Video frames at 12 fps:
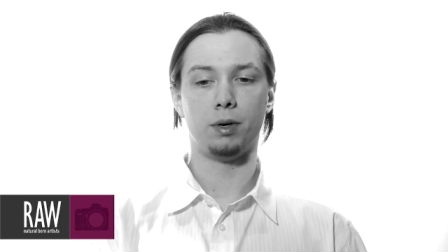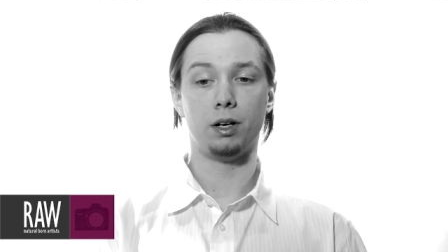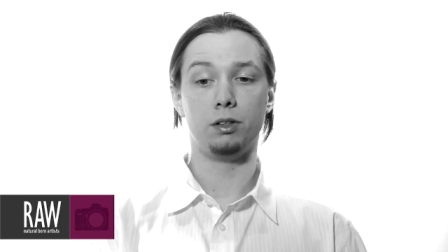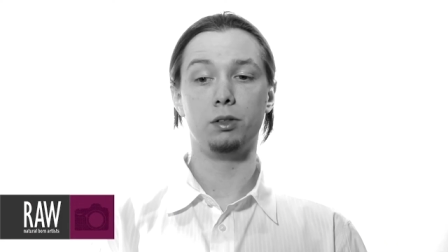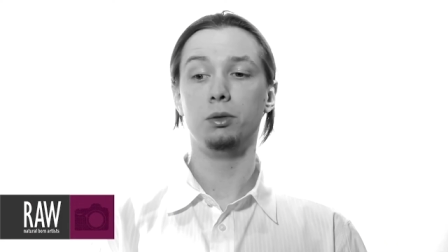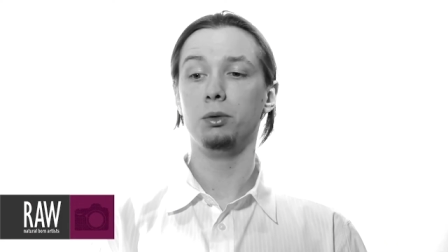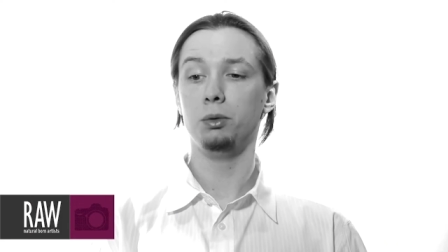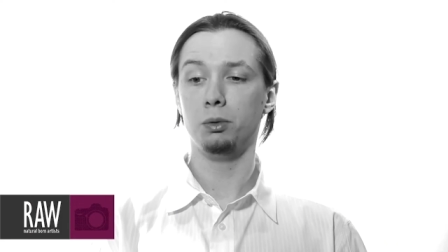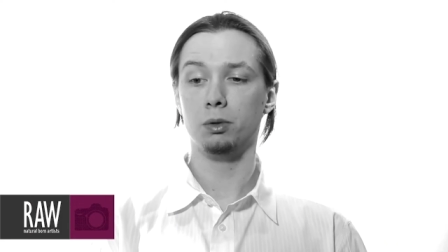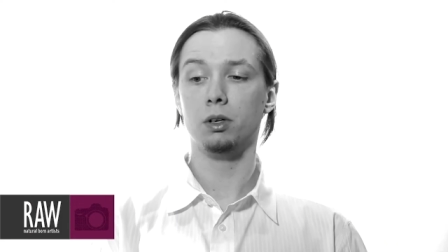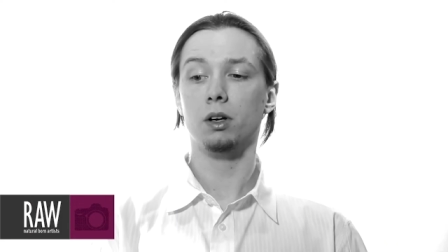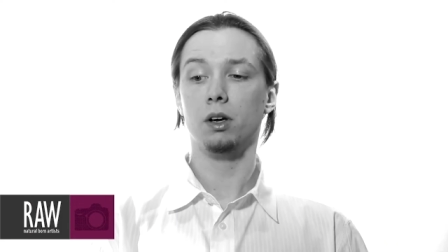I
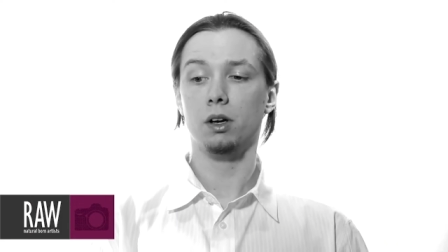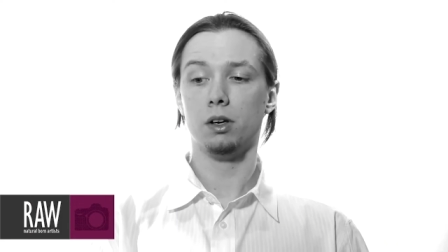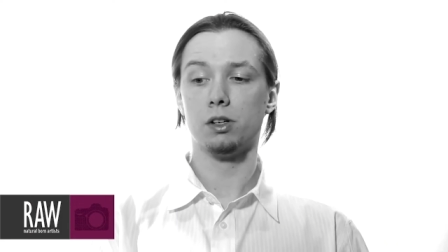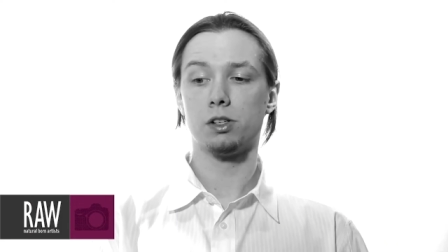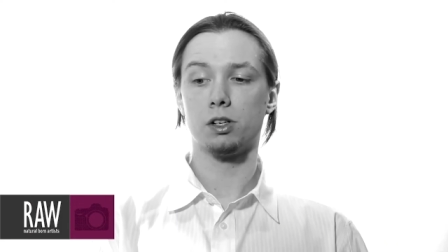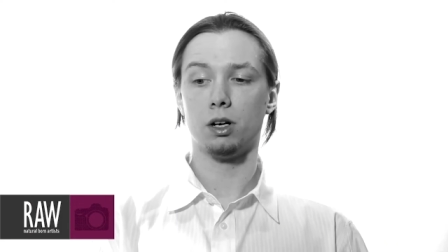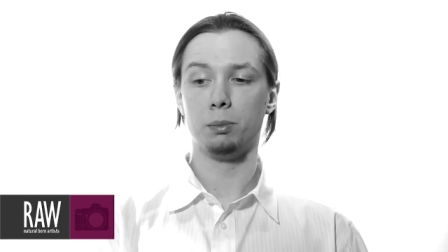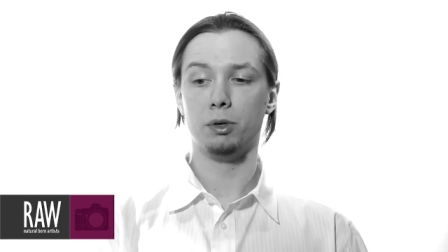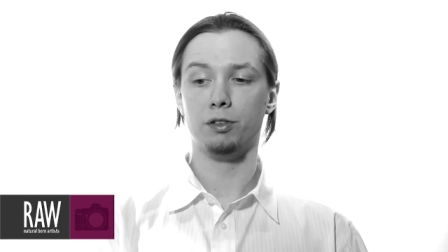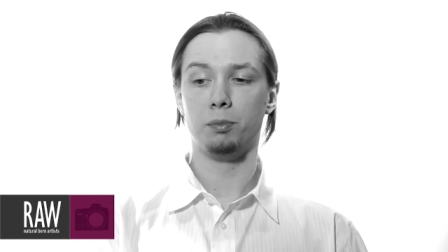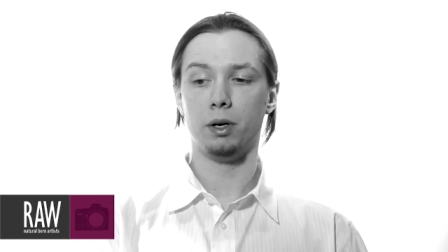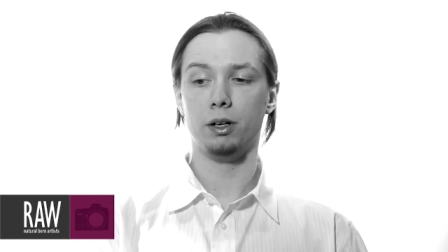do some
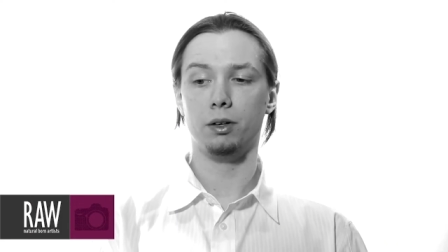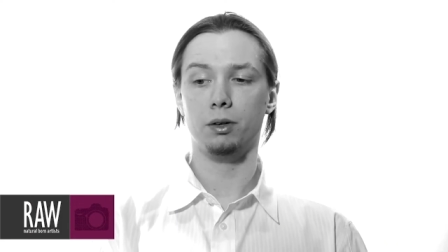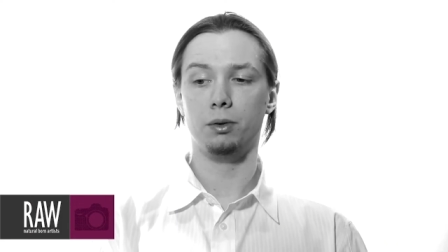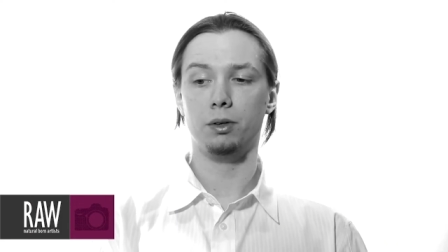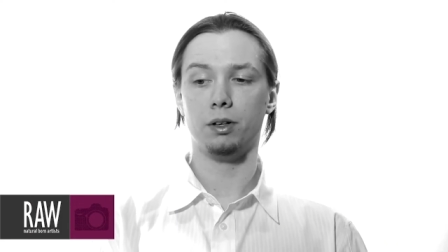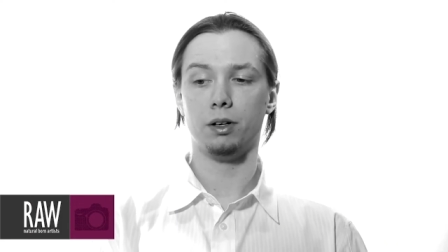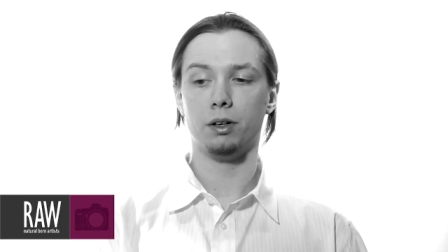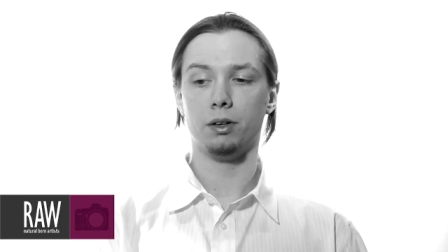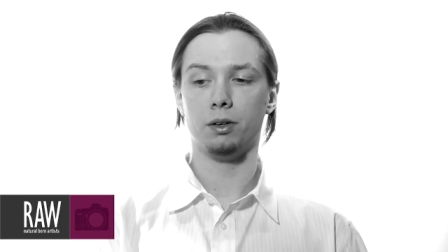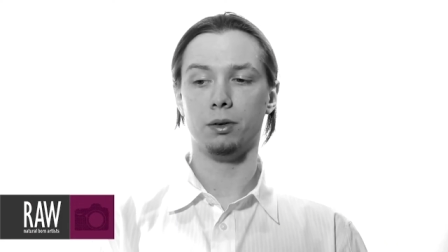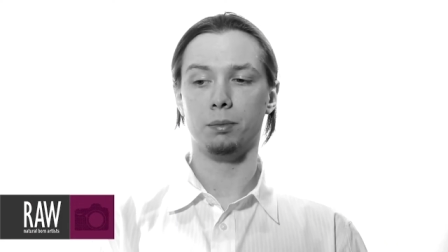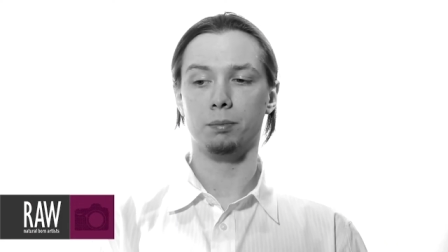of my own
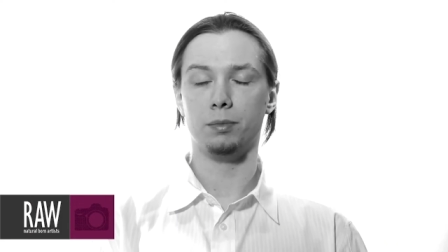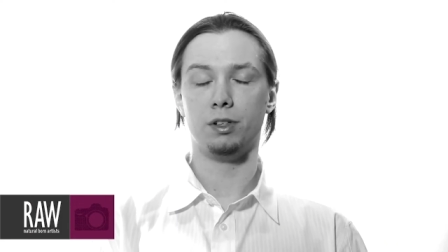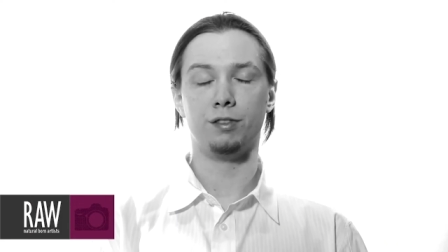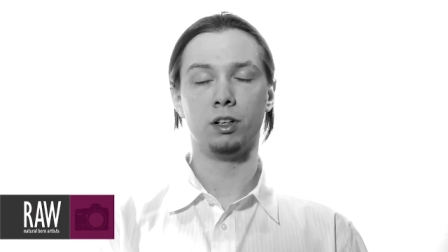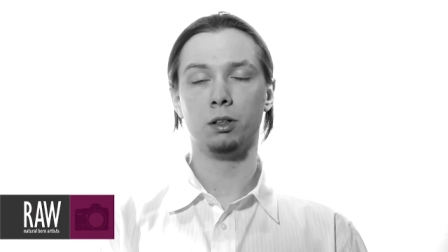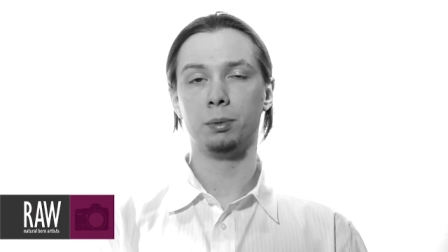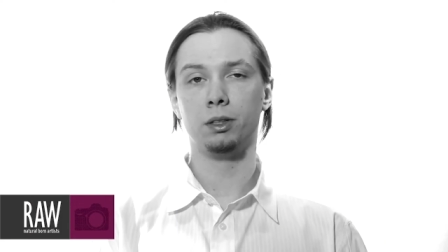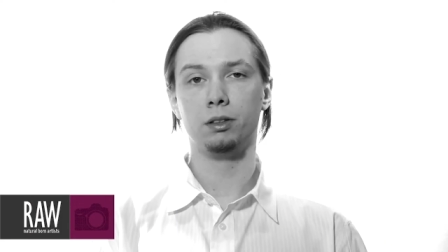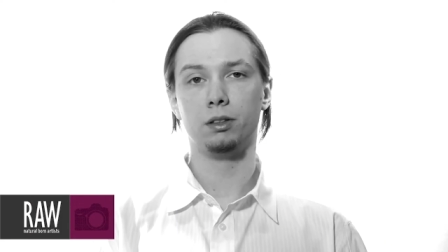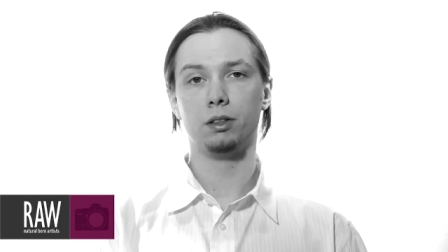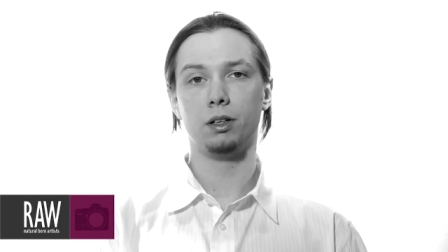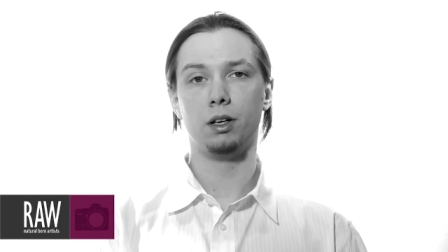um,
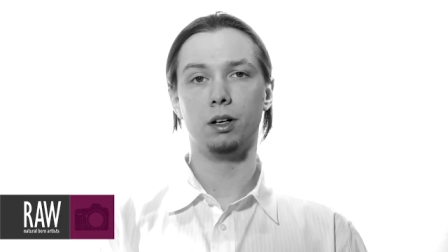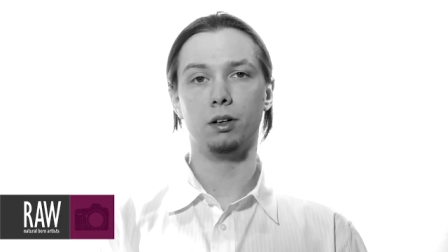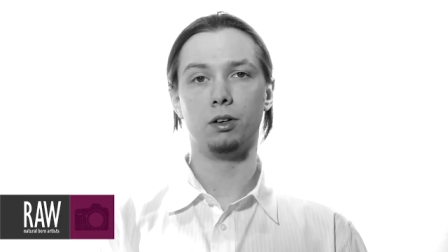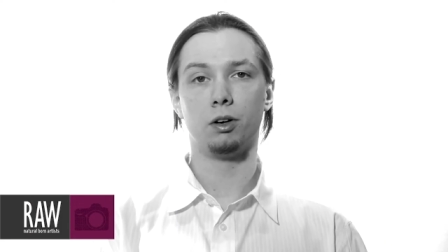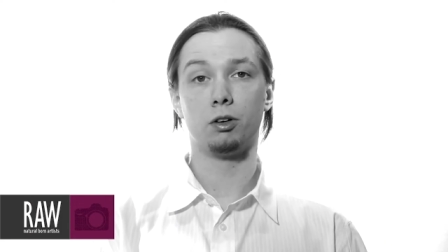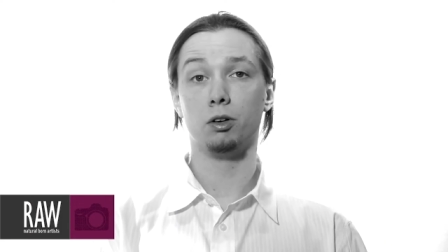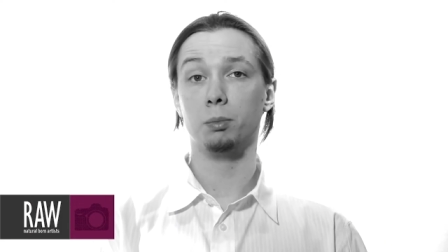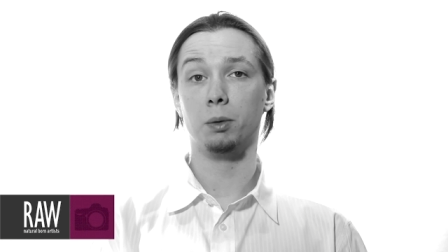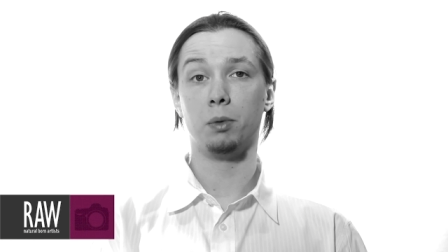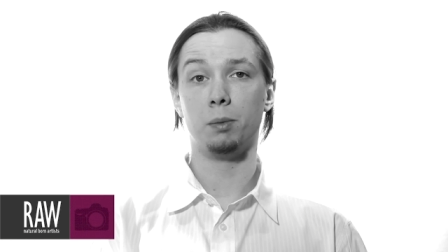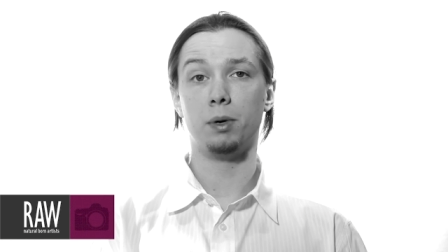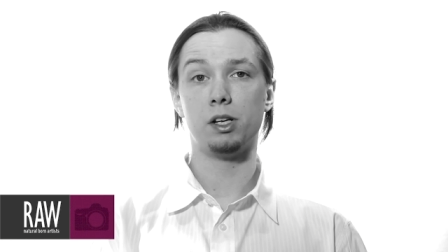developing in a dark room in
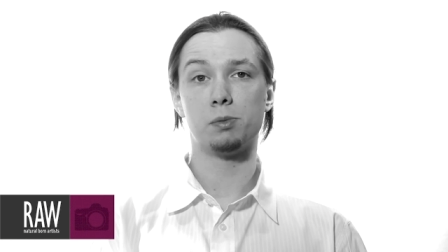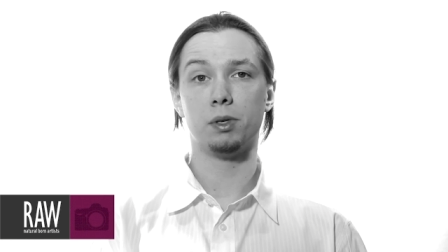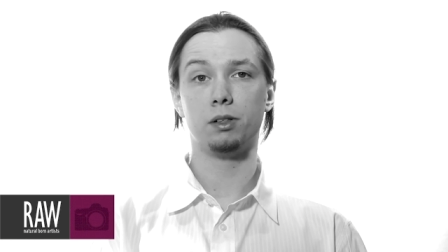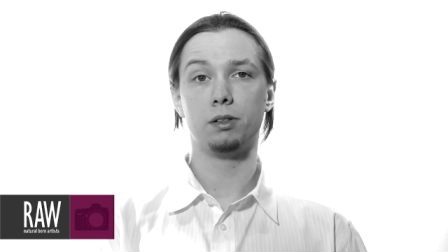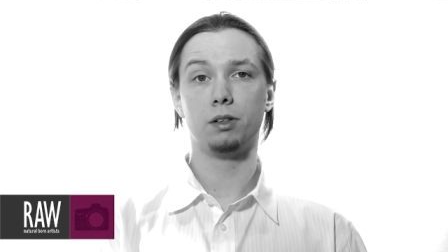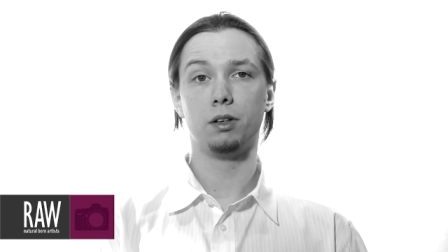my basement.